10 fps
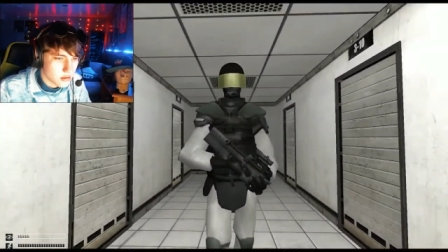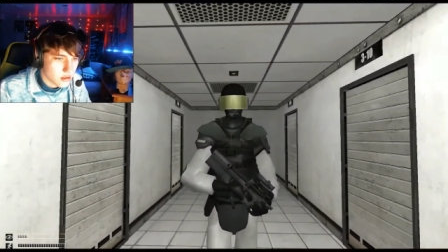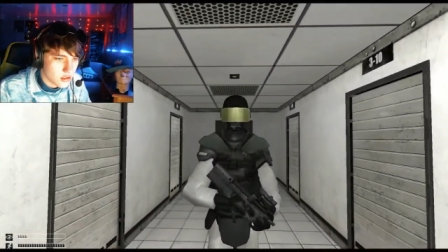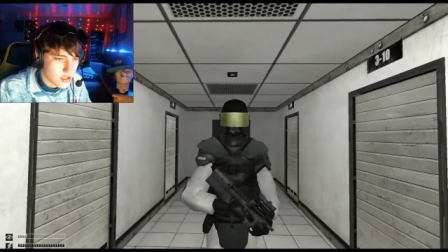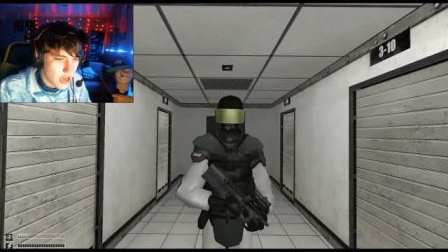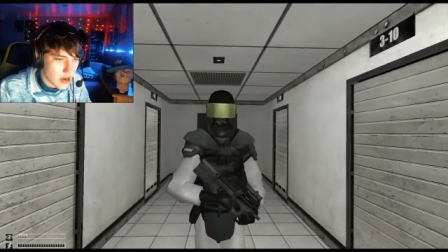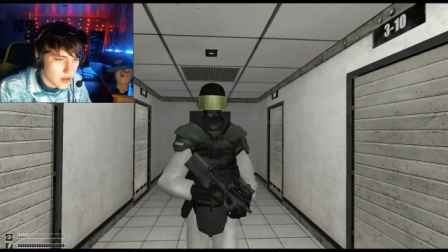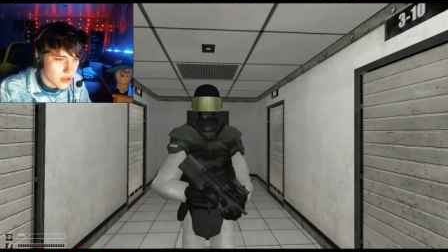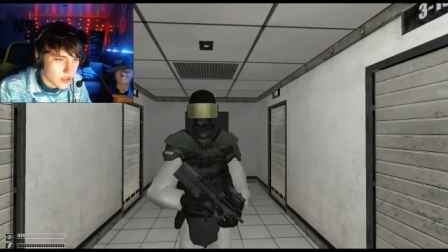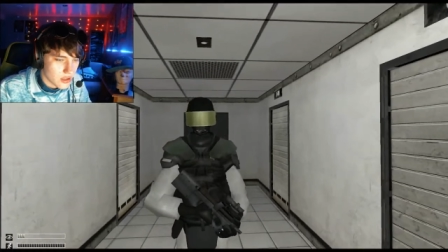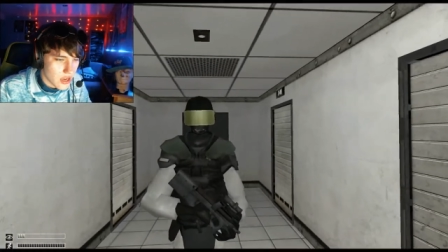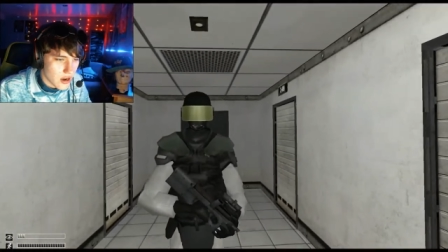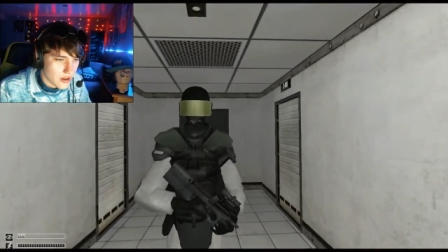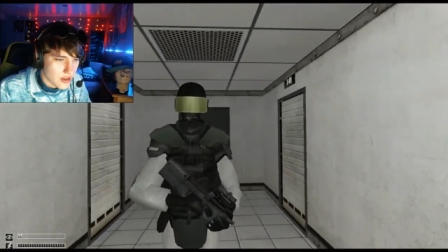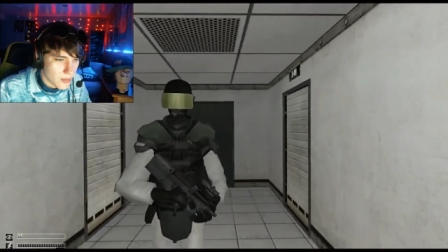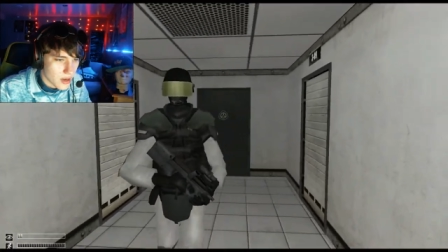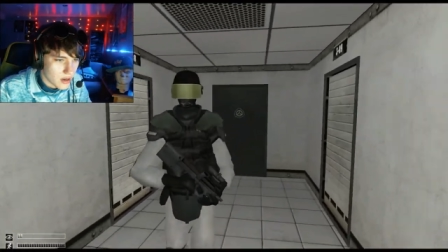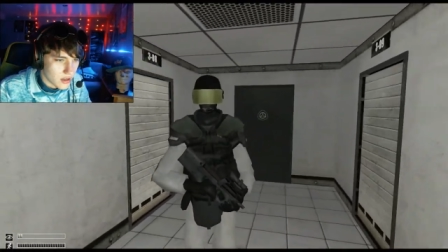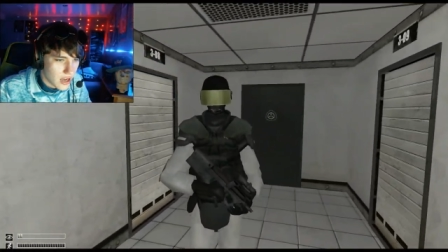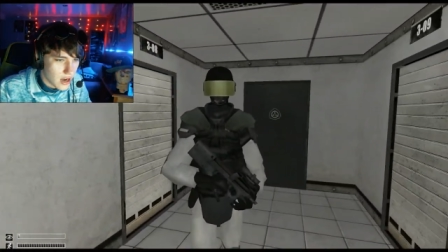Gary, Gary, come here,
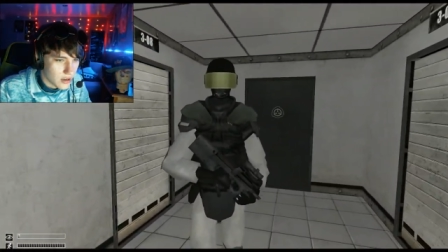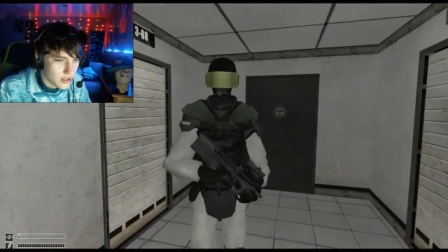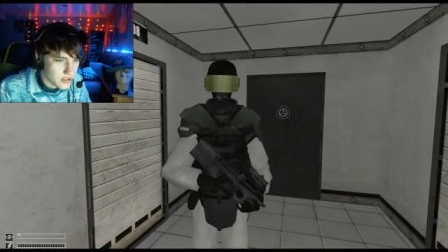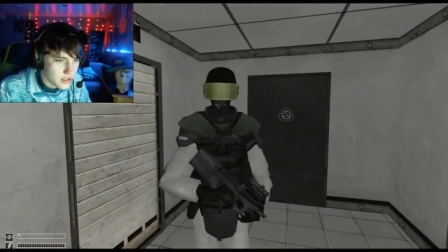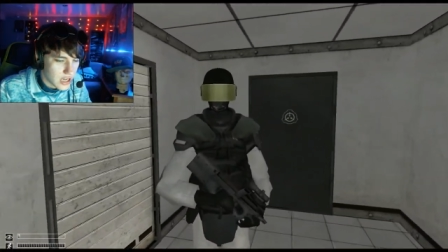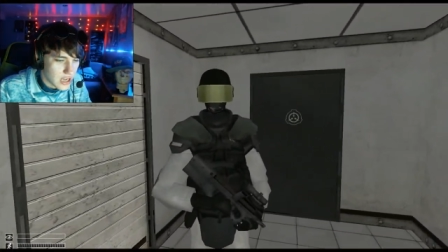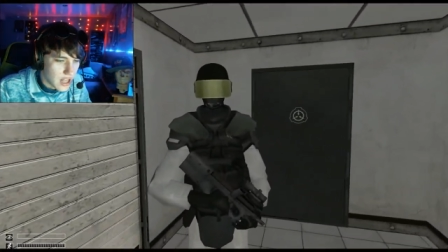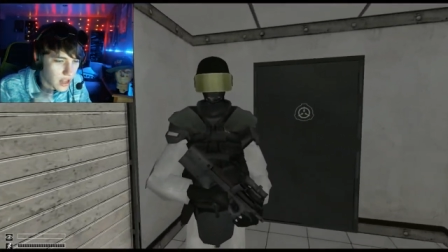Gary. You hey, gotta help